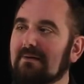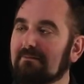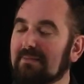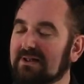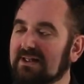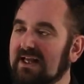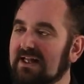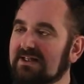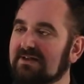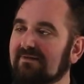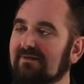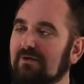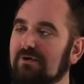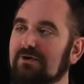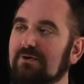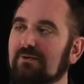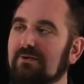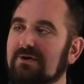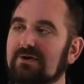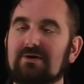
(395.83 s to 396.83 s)
But that's a
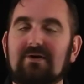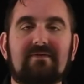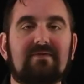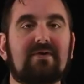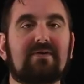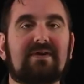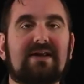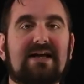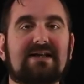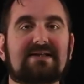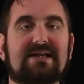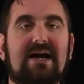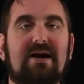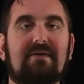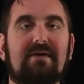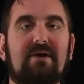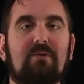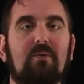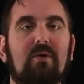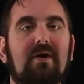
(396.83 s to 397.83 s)
virtual server, that's
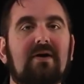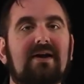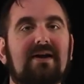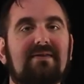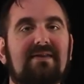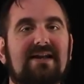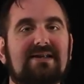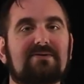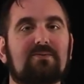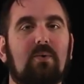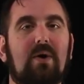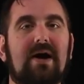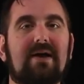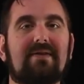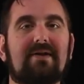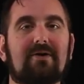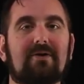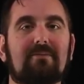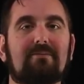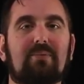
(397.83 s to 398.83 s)
how they work, and that's why
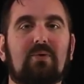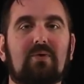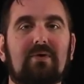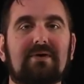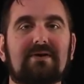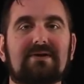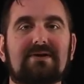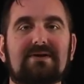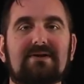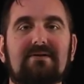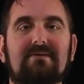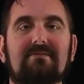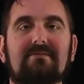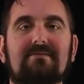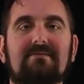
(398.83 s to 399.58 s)
they're important.